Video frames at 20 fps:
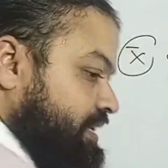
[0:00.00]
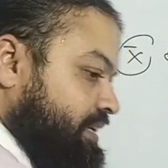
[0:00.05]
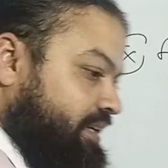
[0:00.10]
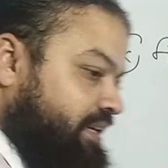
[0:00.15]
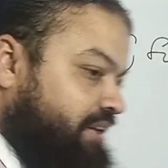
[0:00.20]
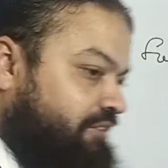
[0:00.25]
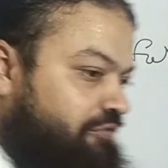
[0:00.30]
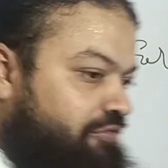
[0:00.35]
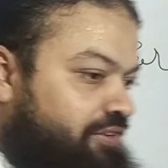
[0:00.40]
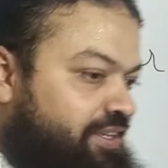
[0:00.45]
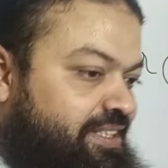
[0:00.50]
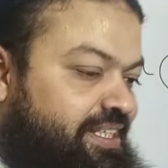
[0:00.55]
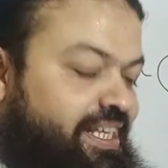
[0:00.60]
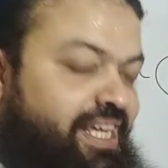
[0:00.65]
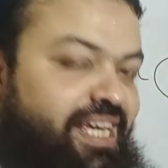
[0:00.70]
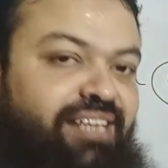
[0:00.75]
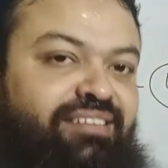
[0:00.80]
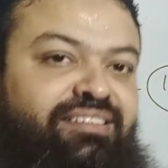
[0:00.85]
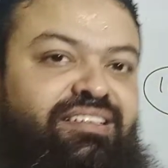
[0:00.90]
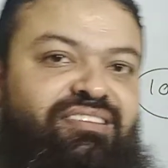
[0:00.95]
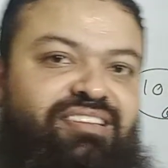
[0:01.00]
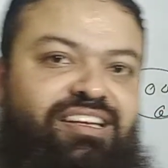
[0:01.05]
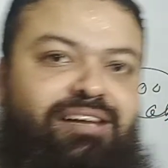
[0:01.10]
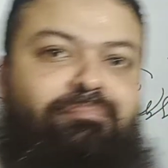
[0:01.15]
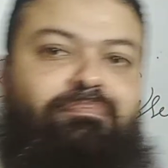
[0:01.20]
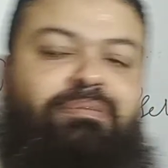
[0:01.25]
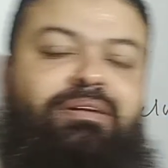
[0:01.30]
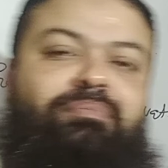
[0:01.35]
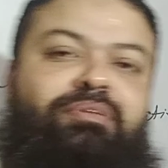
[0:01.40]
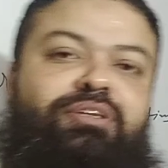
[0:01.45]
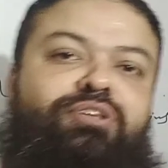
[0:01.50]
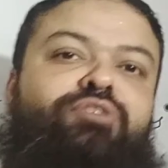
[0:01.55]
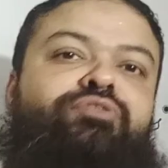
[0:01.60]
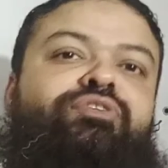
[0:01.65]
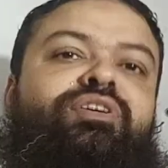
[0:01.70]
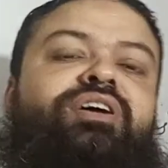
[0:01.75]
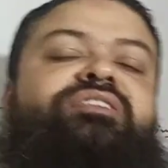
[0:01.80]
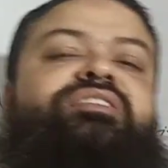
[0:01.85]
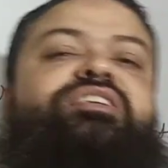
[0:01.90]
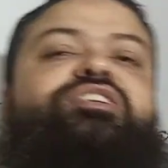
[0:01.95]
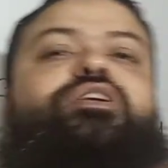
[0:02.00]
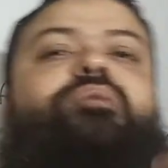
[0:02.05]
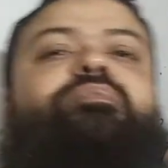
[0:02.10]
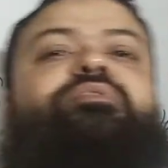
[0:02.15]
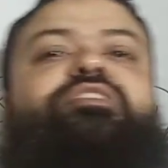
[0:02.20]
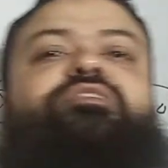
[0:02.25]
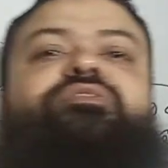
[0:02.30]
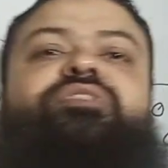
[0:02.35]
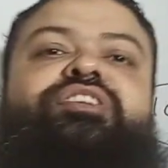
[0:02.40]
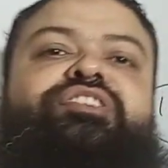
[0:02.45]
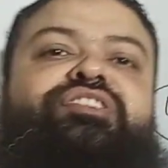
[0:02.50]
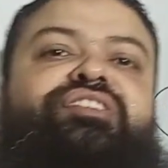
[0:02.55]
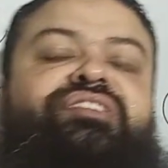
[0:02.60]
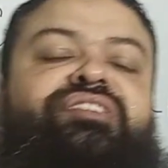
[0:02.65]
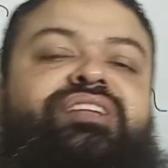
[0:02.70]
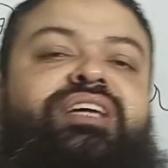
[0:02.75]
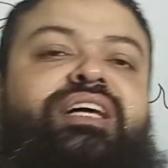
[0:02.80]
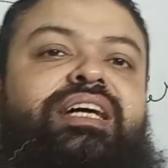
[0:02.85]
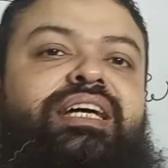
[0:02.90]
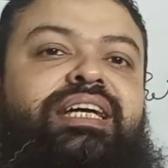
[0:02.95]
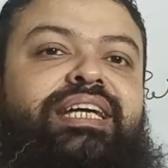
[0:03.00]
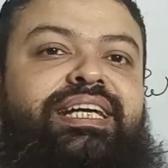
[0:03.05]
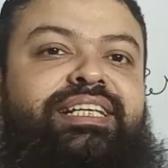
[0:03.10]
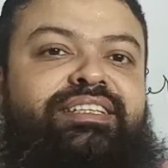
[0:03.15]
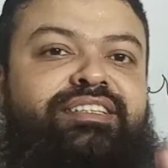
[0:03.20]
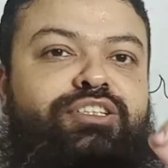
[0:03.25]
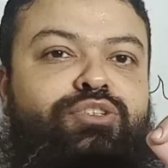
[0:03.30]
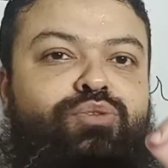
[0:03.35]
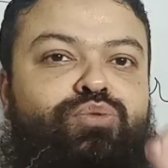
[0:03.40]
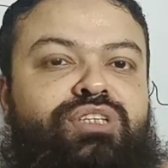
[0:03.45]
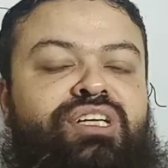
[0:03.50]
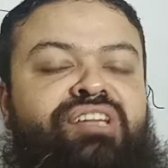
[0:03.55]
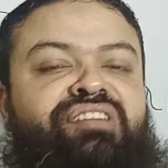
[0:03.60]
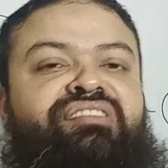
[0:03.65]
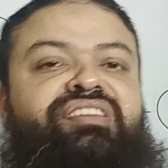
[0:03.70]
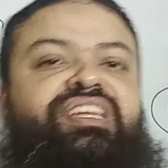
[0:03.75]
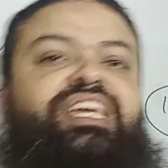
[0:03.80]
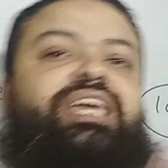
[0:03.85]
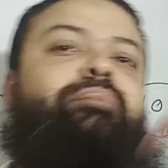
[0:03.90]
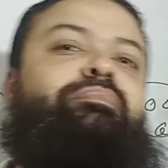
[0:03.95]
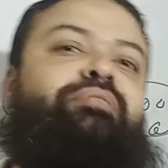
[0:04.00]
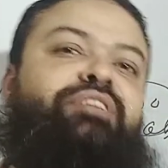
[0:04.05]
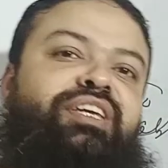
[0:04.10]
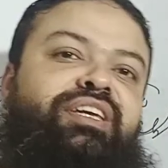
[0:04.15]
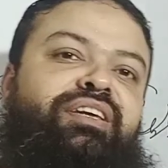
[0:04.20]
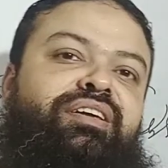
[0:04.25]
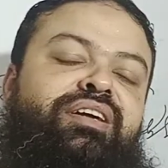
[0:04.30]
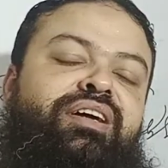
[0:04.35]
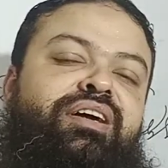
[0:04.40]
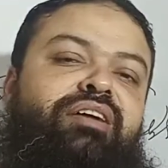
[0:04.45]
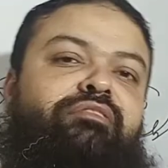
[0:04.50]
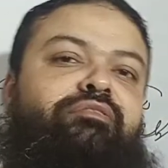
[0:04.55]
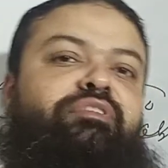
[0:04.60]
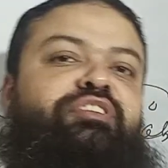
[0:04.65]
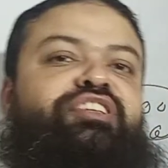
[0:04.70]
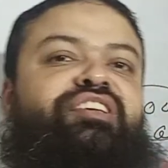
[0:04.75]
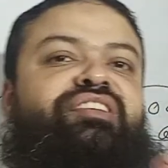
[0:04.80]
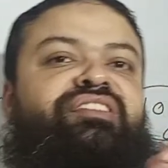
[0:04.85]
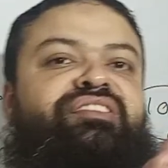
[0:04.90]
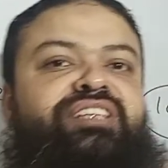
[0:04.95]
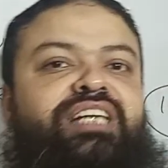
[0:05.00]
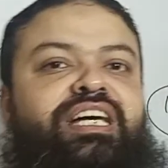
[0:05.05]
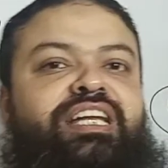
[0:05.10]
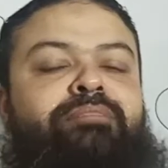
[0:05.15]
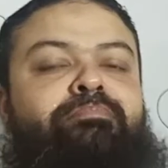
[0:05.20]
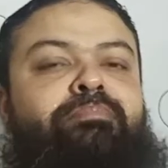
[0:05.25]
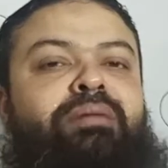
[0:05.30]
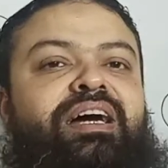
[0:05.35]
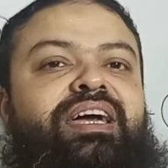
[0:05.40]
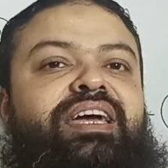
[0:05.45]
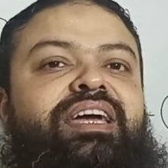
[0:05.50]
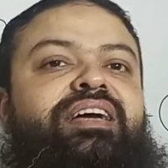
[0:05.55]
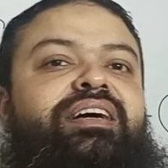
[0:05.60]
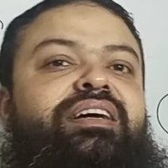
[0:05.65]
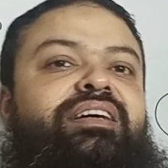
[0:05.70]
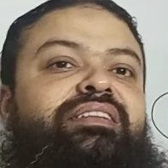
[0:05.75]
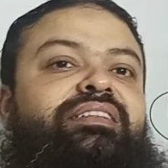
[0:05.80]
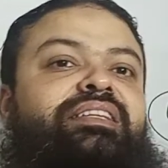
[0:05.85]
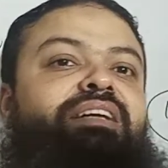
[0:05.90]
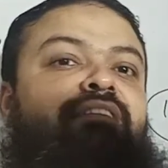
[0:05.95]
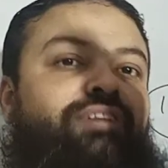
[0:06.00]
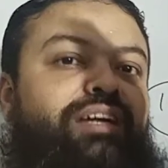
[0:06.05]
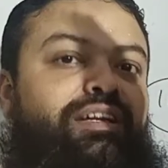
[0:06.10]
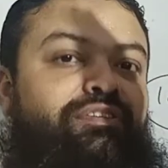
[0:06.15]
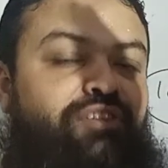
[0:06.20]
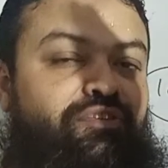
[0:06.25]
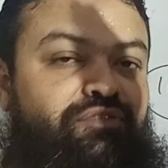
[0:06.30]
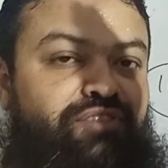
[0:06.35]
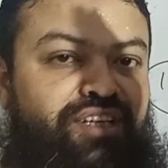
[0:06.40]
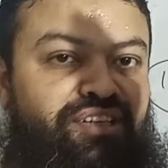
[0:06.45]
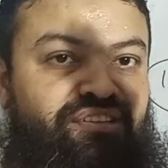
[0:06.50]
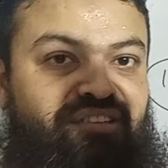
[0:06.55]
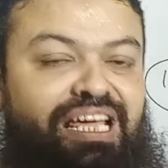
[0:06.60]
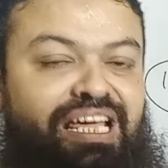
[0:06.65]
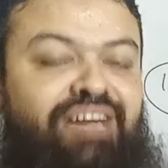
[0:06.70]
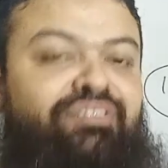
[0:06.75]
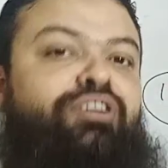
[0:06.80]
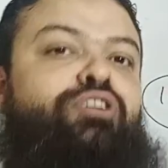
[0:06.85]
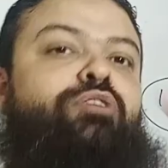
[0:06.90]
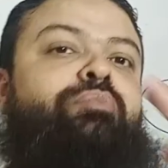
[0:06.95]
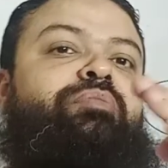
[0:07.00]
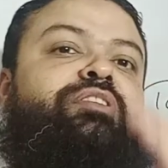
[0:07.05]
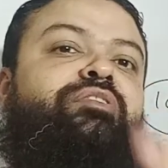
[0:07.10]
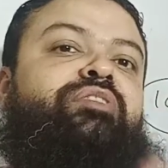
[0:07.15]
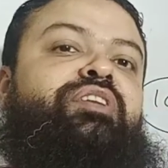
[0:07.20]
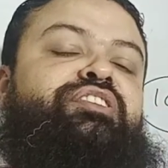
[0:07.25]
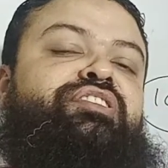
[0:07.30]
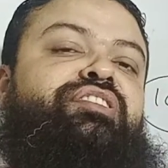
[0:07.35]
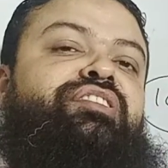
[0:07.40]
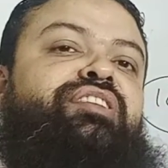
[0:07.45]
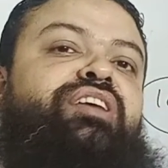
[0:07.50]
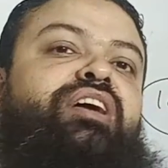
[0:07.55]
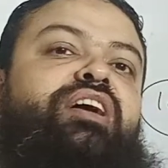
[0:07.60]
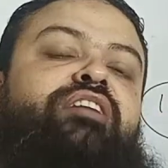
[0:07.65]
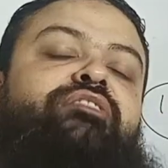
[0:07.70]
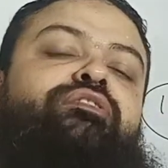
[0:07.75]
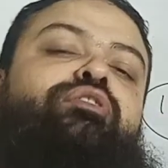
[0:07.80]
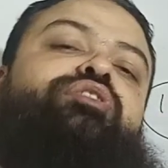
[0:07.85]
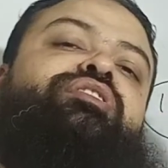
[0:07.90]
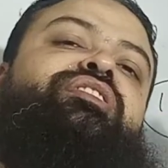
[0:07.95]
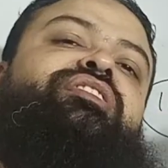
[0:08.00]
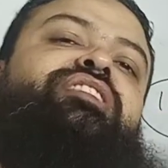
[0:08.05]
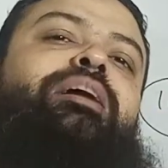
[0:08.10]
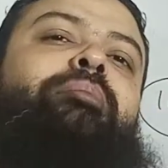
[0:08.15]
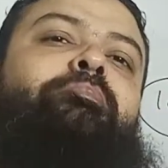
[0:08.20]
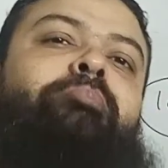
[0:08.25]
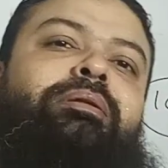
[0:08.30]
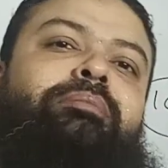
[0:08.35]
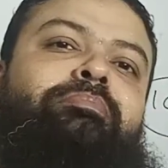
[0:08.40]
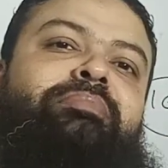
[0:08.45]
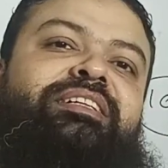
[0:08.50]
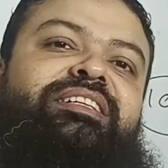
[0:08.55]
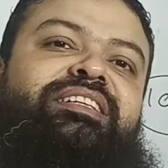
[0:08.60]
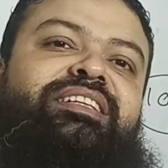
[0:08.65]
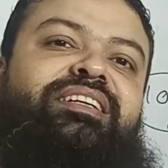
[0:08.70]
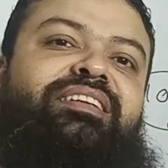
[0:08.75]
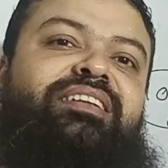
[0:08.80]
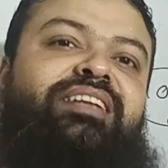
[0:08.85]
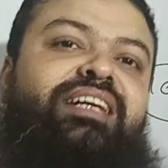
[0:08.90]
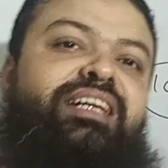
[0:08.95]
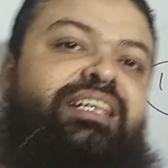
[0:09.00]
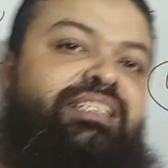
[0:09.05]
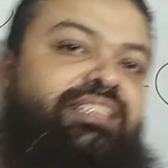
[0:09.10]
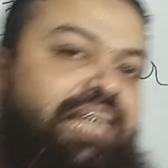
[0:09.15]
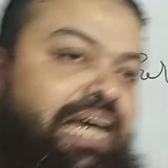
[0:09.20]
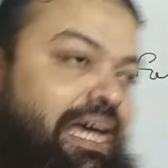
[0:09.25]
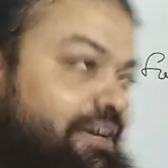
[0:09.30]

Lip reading: if we take the sample mean of 100 observations, it do the same thing which is done by the 157 observations for the sample median. The